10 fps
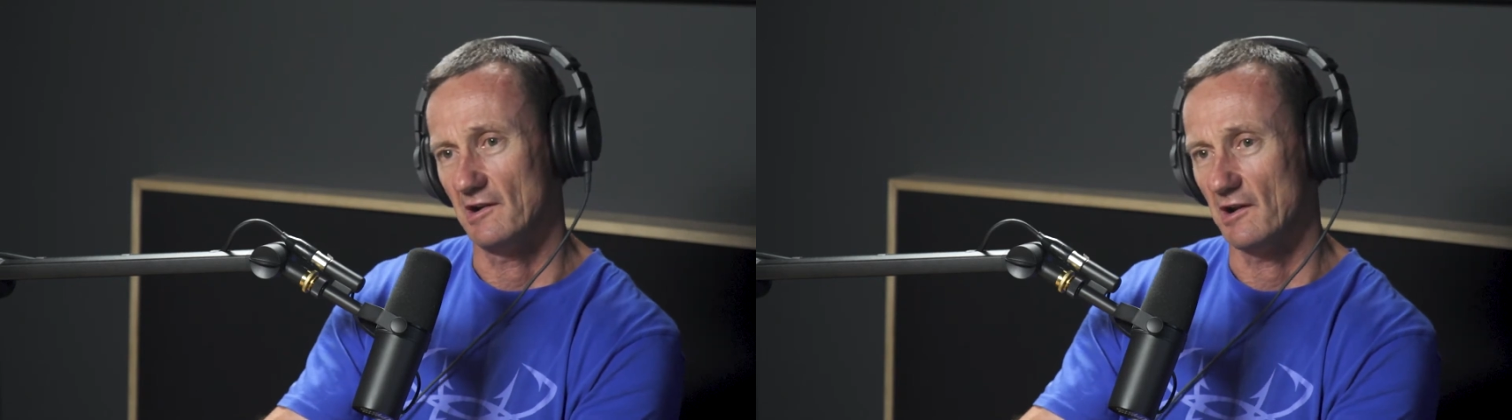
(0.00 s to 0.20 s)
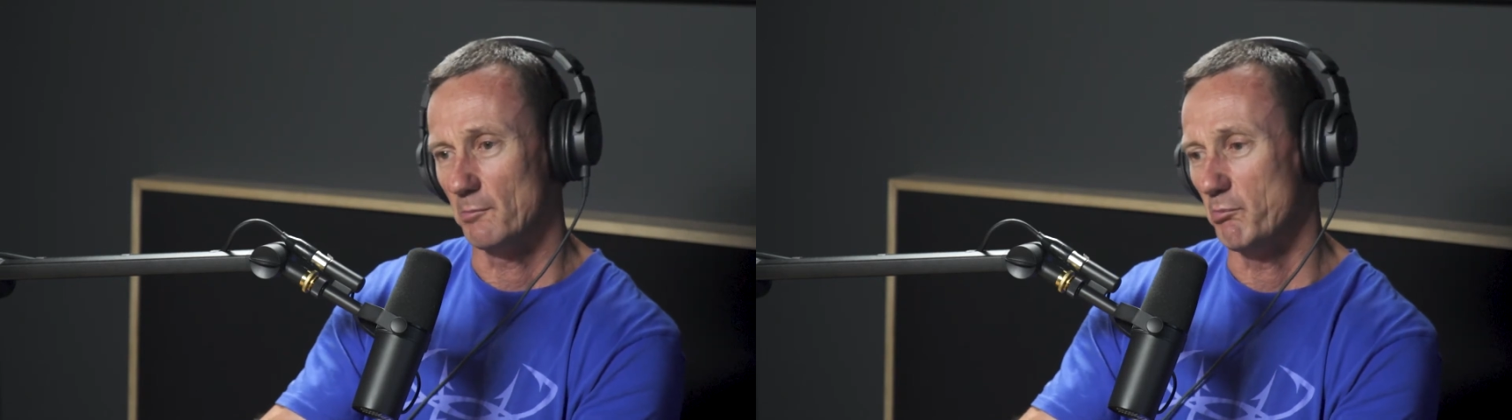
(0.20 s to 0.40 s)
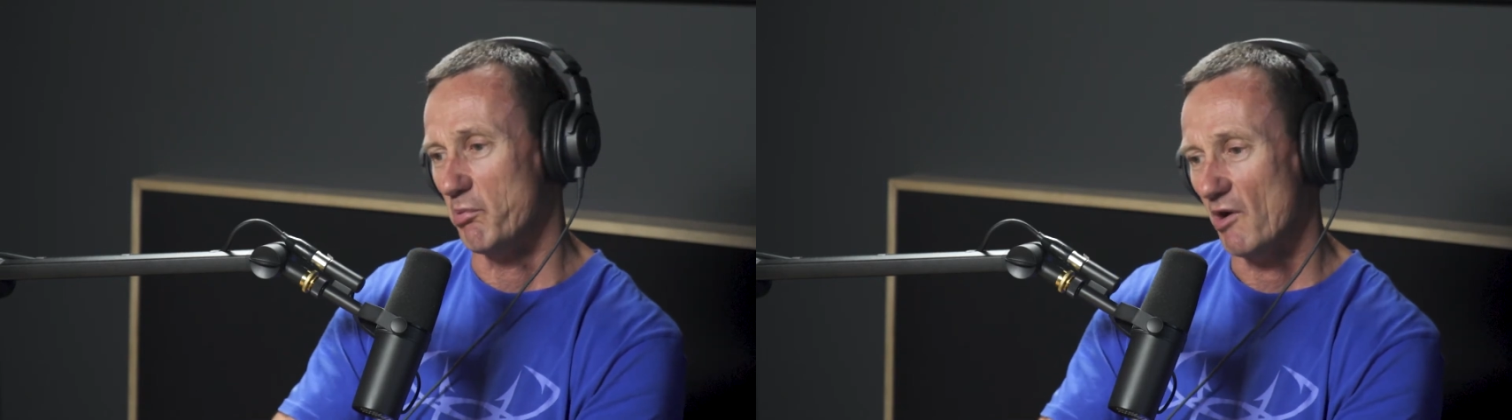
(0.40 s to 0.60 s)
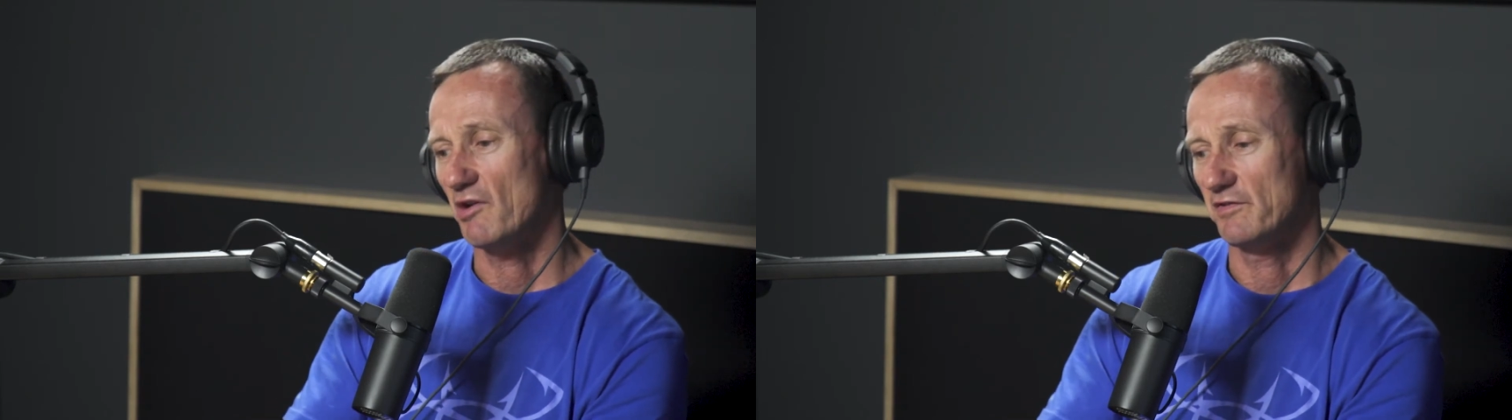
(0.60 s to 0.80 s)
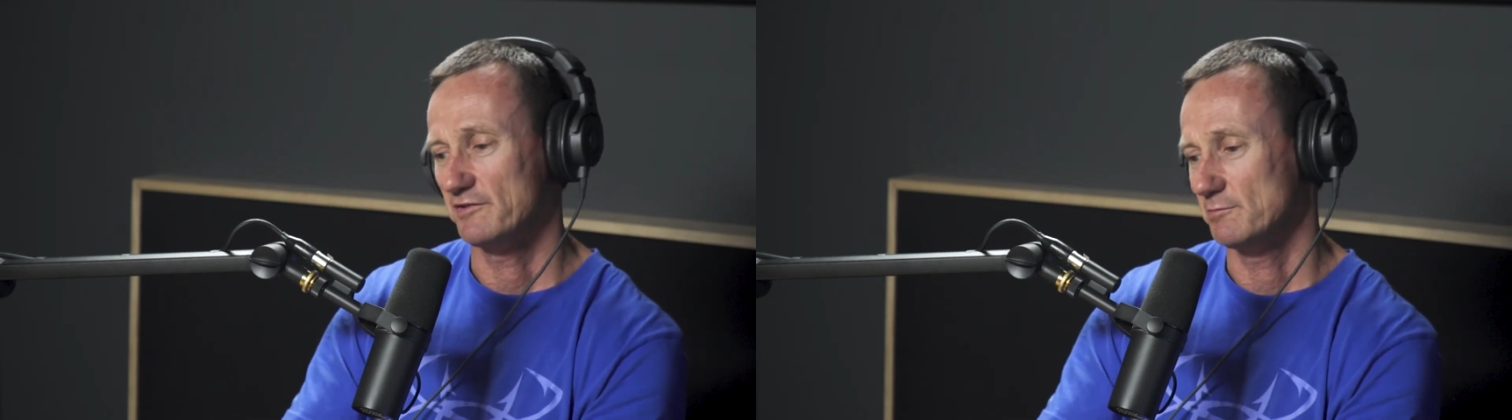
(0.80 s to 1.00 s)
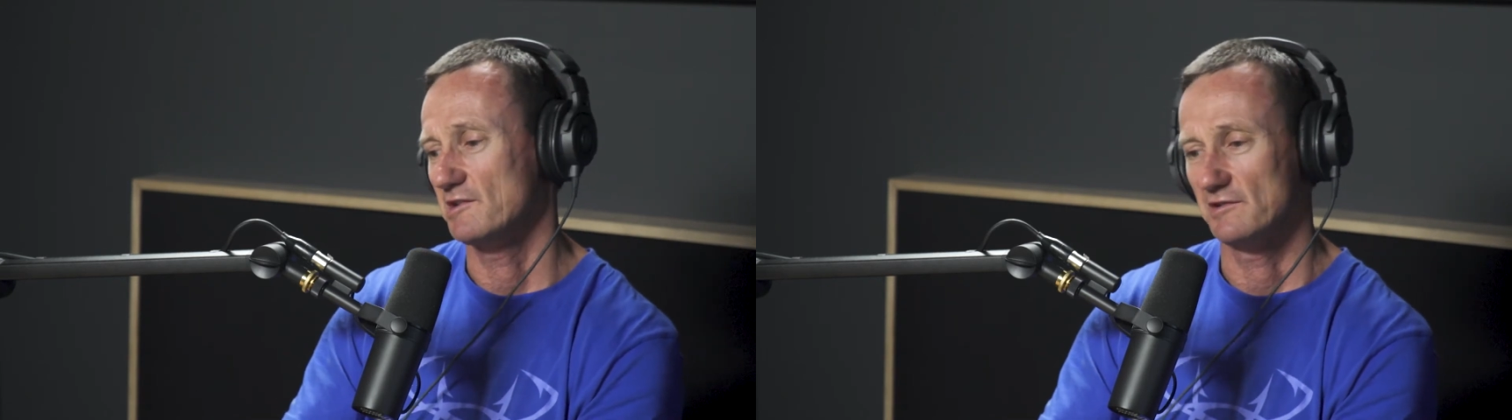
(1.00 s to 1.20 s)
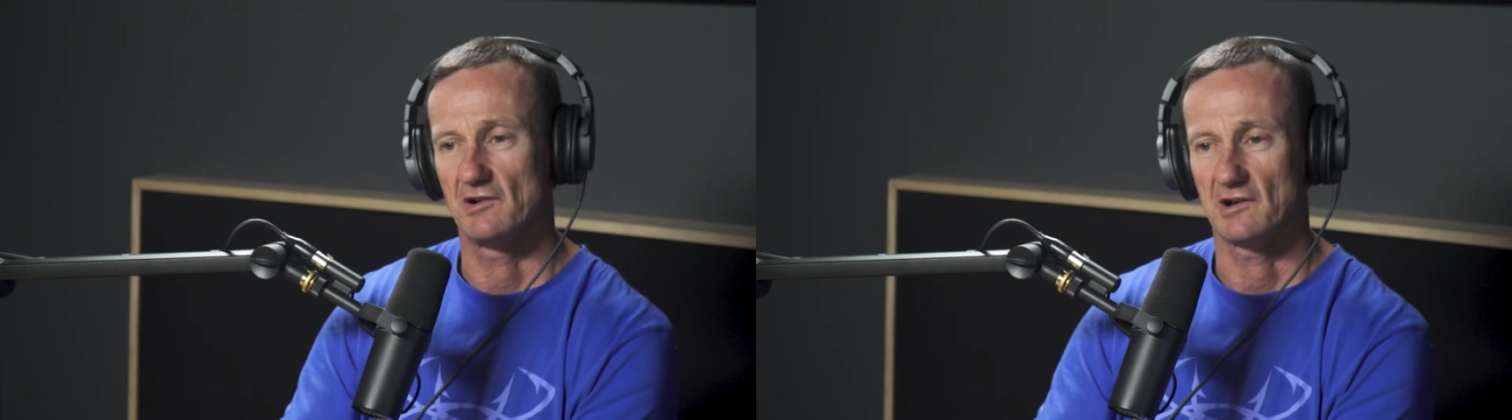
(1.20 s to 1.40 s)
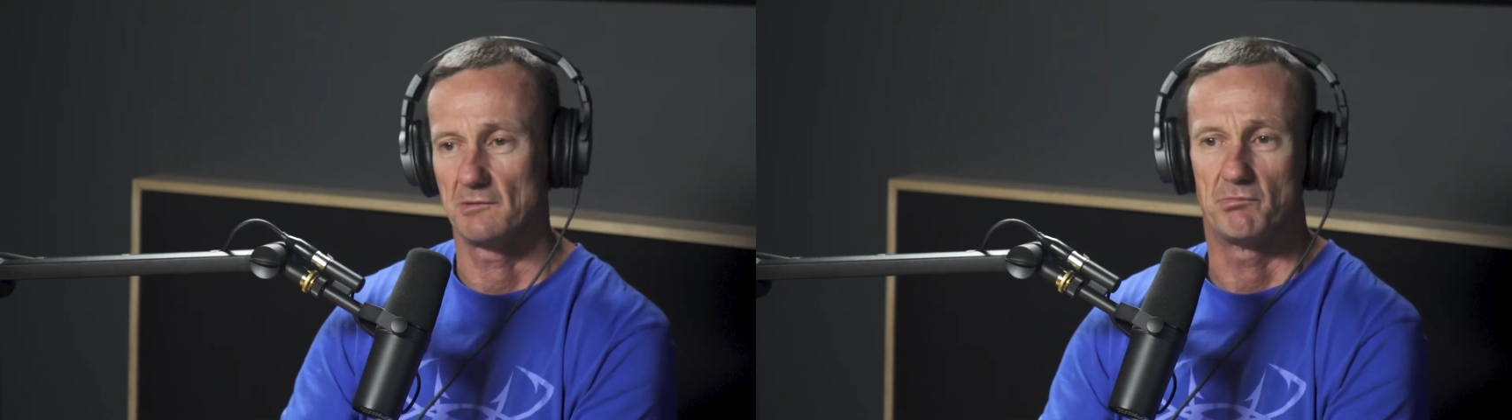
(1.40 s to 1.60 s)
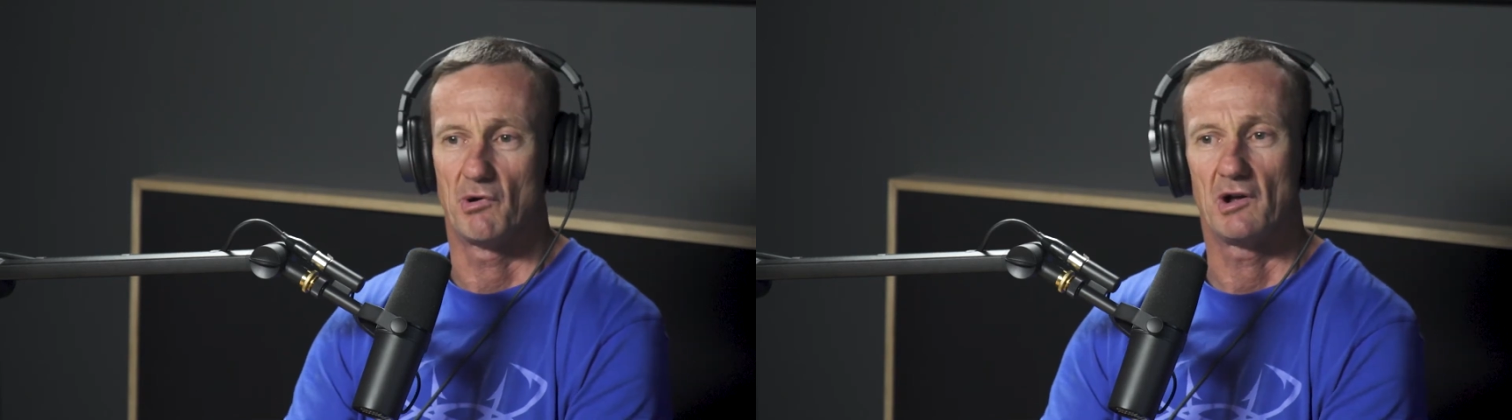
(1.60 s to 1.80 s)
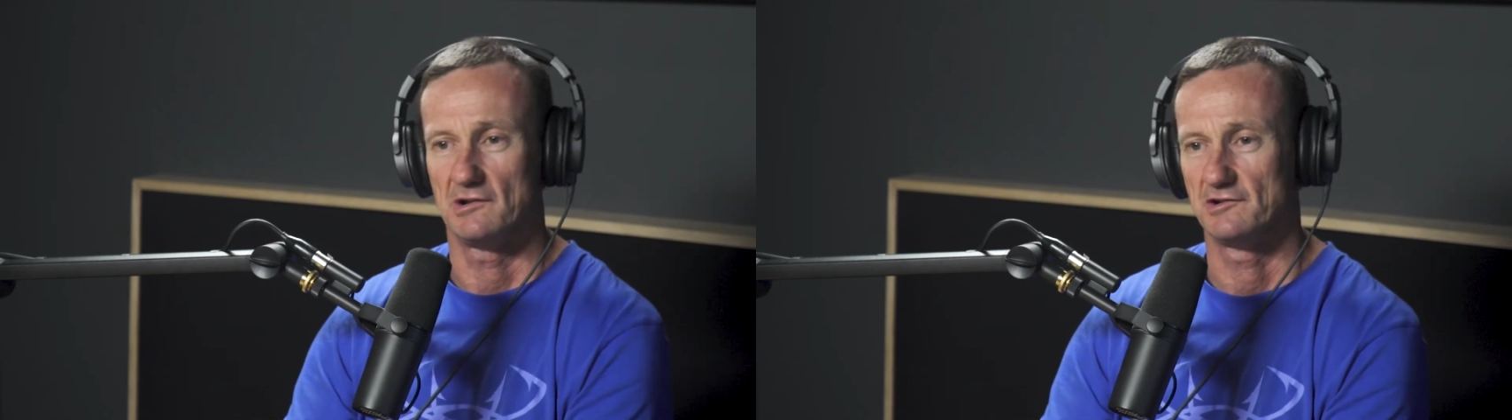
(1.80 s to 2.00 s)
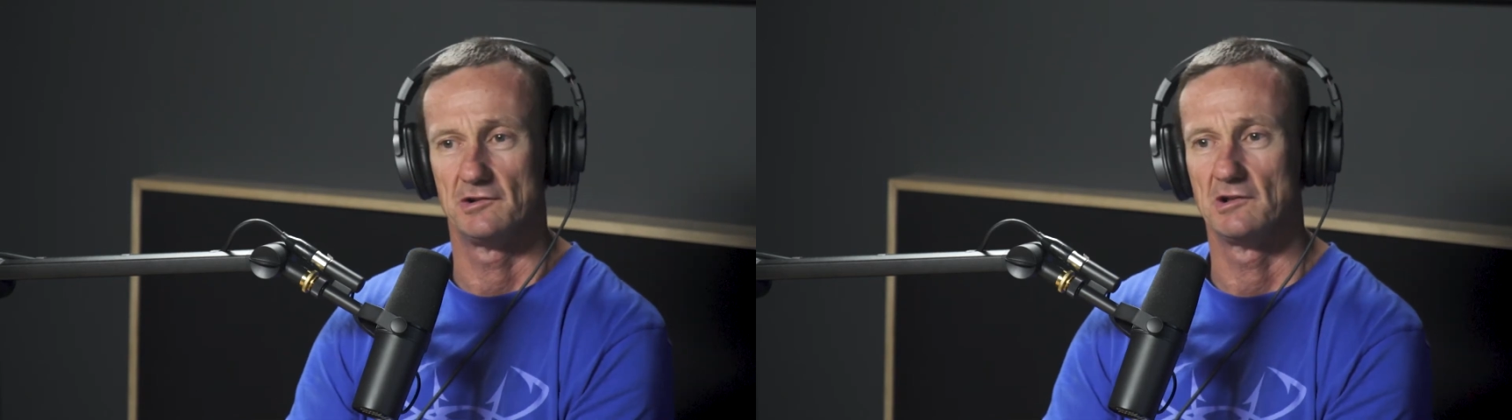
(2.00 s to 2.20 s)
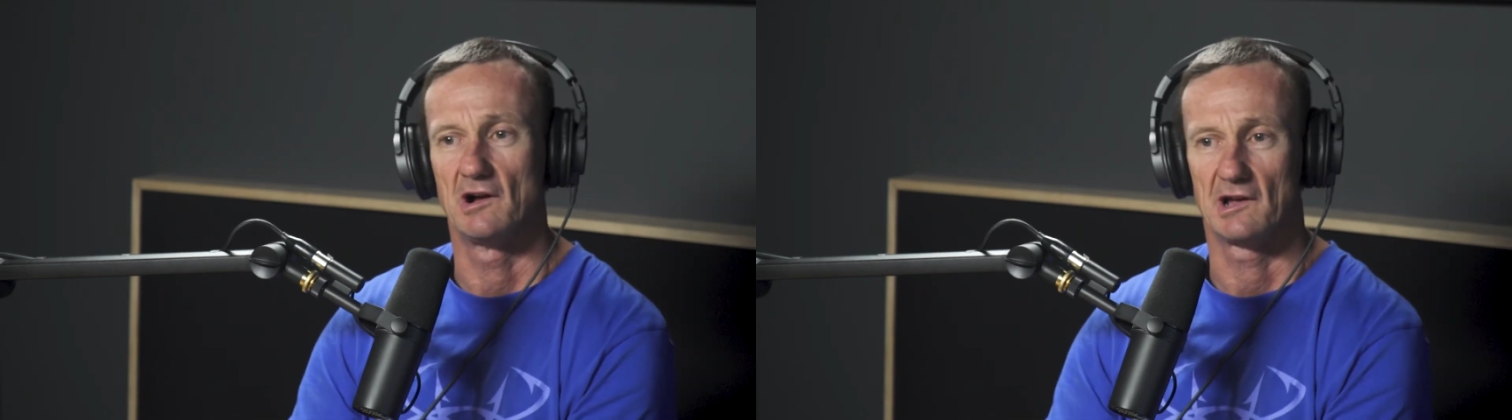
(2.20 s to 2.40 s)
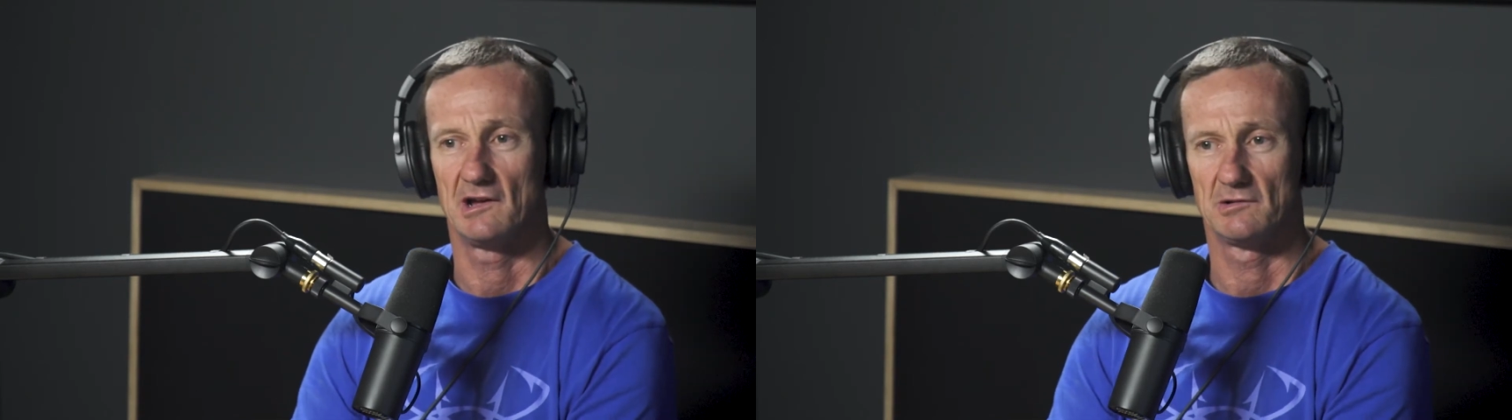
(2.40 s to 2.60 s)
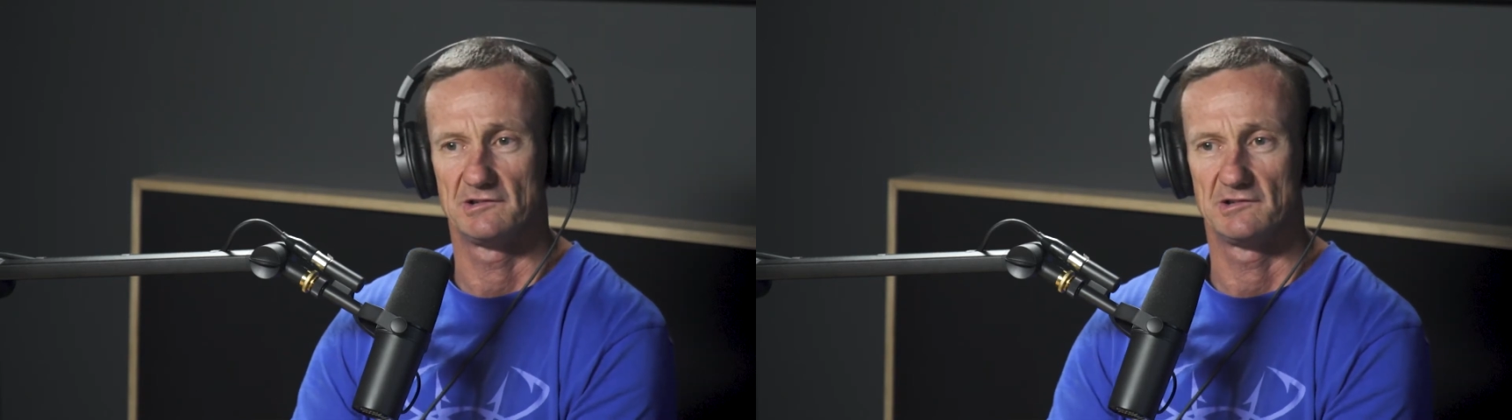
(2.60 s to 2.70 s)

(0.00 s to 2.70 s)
I'm going to bite off as much as I can bite and chew like hell,